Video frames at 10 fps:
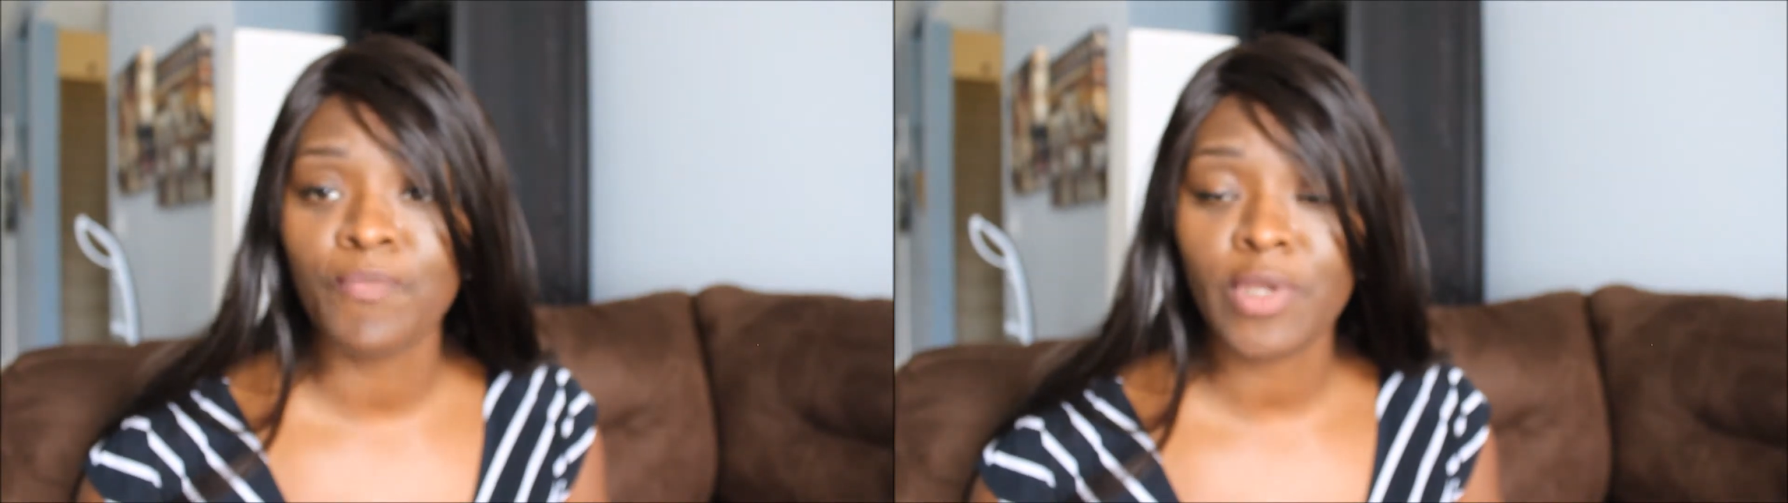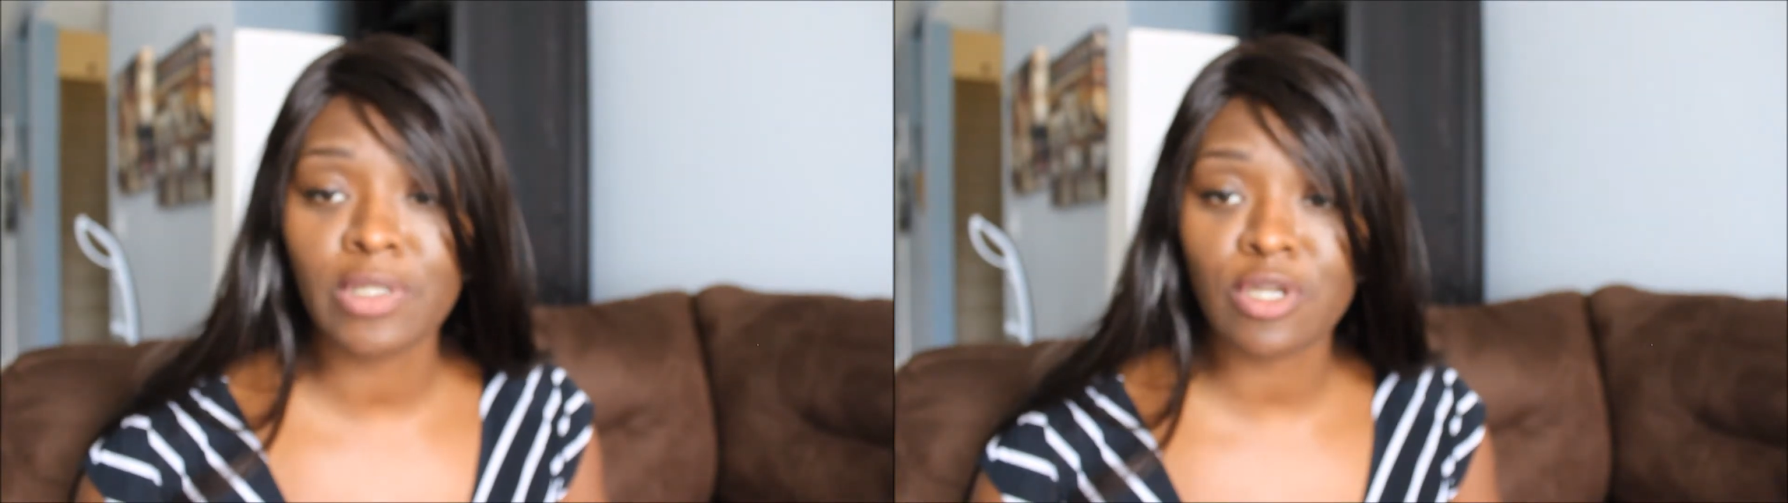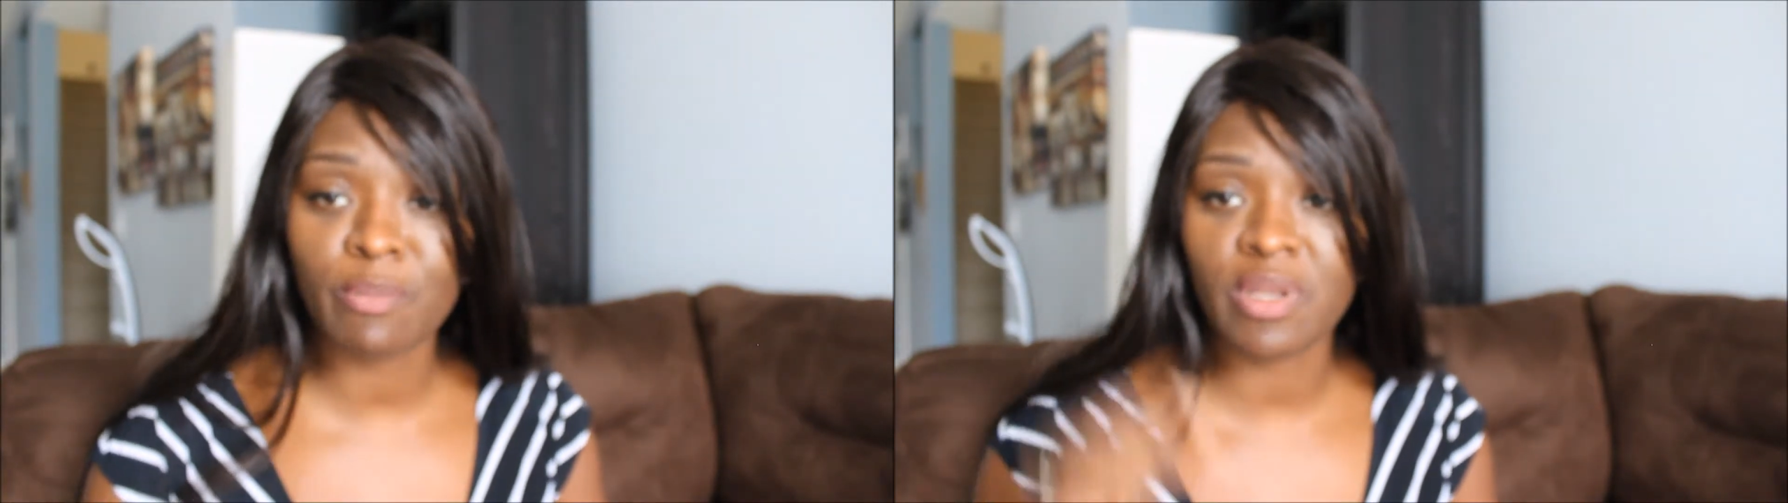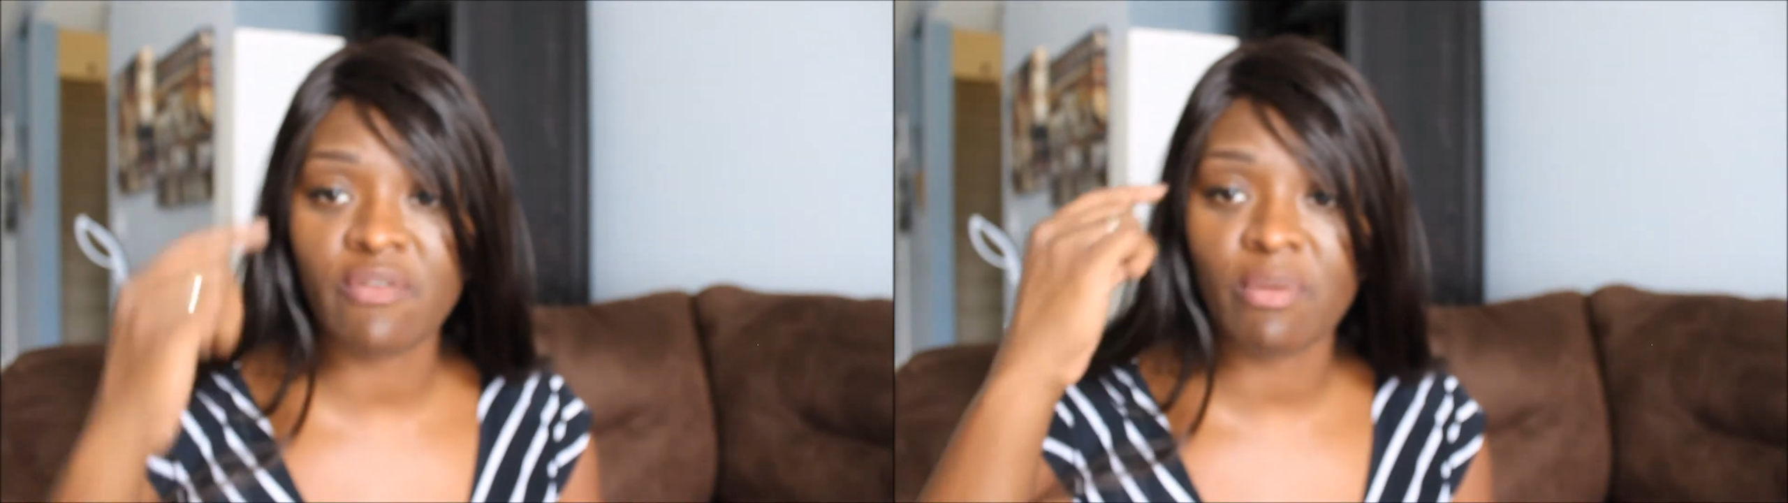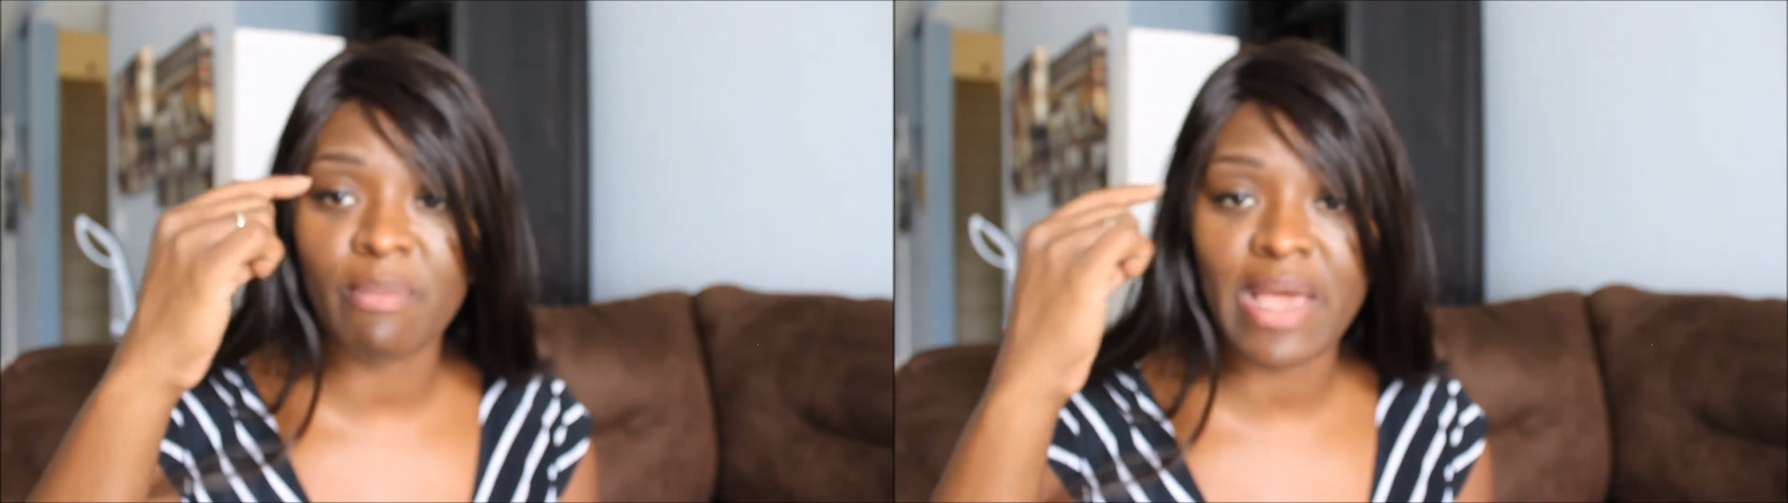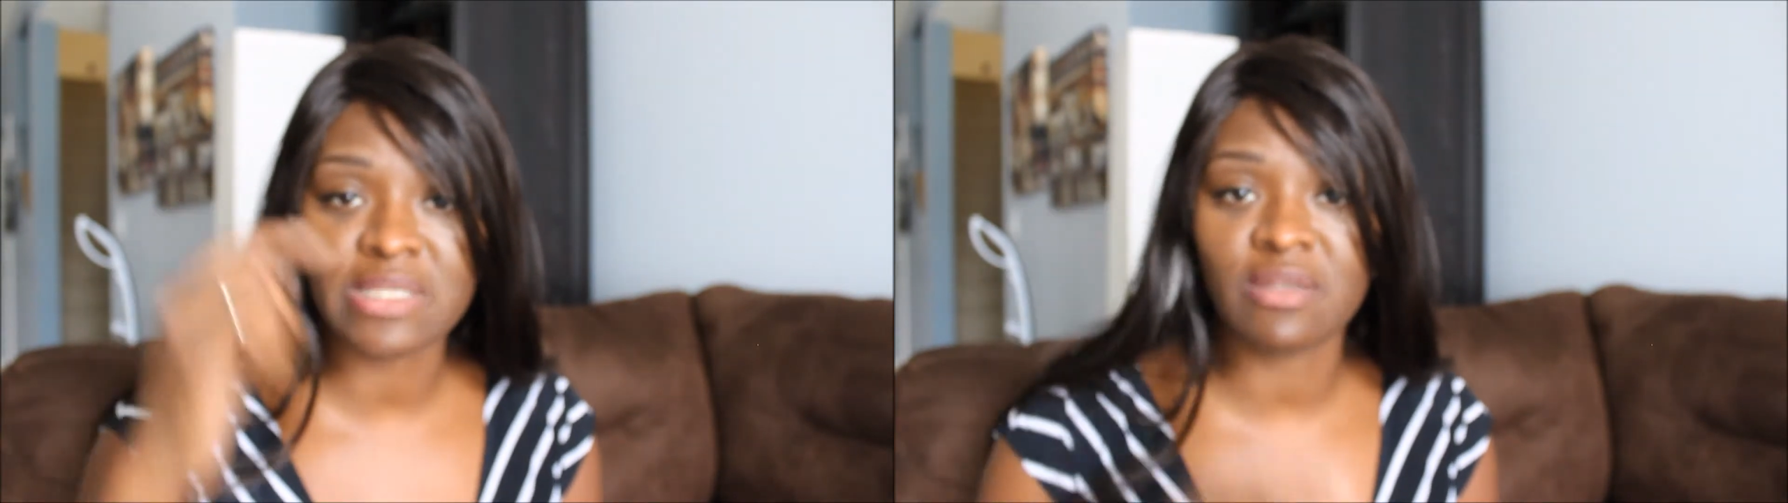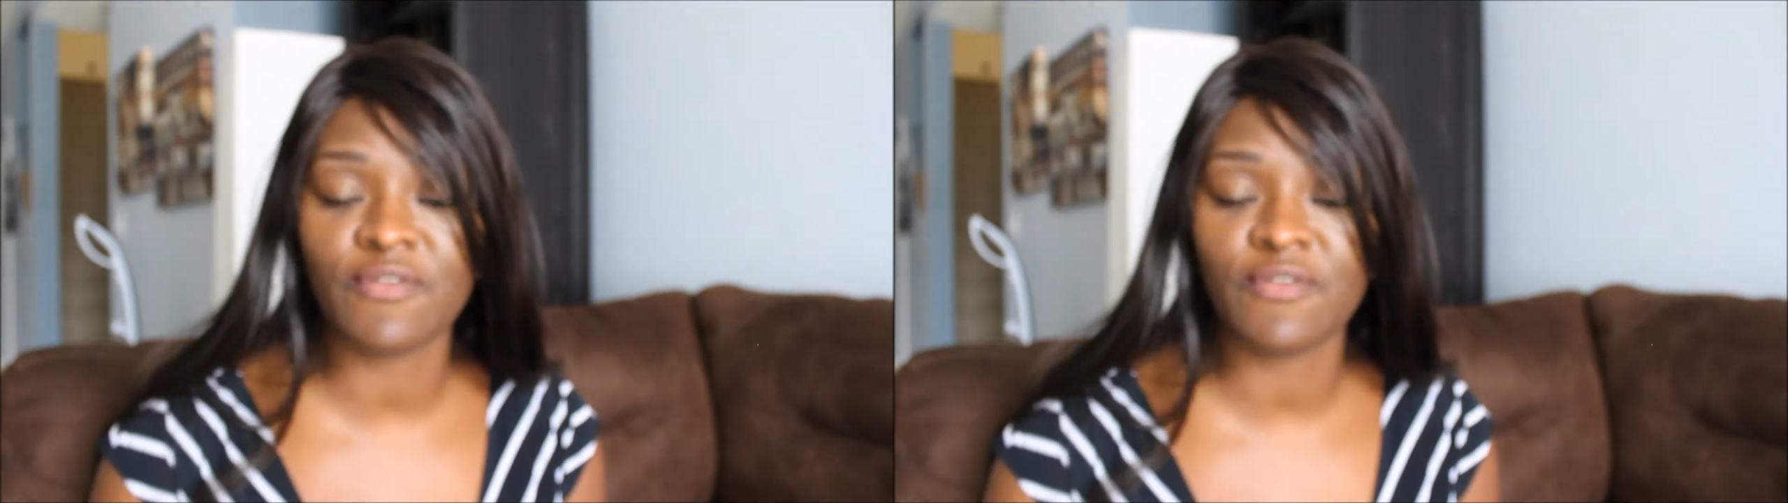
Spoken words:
a little bit of a mess